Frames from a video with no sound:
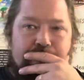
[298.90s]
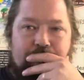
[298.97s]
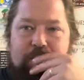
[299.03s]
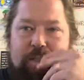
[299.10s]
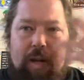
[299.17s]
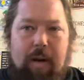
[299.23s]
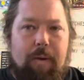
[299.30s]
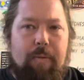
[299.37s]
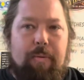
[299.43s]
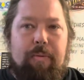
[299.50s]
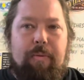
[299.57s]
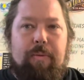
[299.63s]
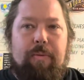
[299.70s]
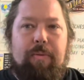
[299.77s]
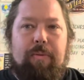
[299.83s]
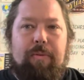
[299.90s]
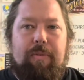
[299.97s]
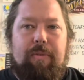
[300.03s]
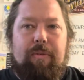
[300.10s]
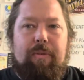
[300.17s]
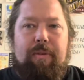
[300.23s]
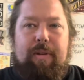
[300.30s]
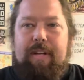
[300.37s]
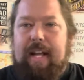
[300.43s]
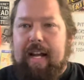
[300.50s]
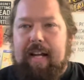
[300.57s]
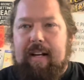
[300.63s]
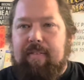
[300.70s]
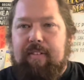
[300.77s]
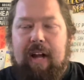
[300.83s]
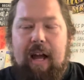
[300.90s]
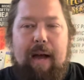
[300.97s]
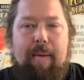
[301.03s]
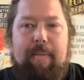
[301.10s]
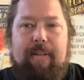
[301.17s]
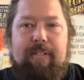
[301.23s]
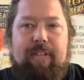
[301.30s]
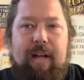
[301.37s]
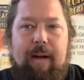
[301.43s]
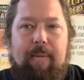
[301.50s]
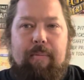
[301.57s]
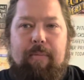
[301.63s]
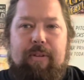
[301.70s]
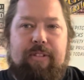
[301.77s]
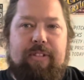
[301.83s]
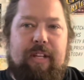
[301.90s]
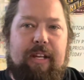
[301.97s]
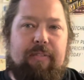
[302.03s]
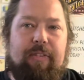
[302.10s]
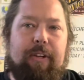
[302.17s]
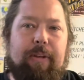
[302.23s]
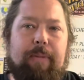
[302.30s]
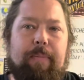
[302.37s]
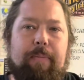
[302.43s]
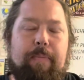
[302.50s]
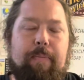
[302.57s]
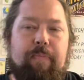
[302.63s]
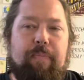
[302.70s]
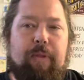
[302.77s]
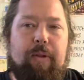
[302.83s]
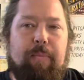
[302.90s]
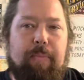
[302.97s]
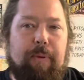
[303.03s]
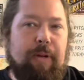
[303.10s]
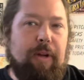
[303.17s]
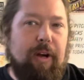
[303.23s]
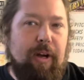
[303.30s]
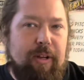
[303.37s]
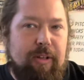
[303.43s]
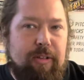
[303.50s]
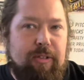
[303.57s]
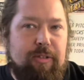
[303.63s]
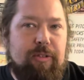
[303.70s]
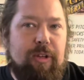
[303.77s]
So the negative comments I'm receiving because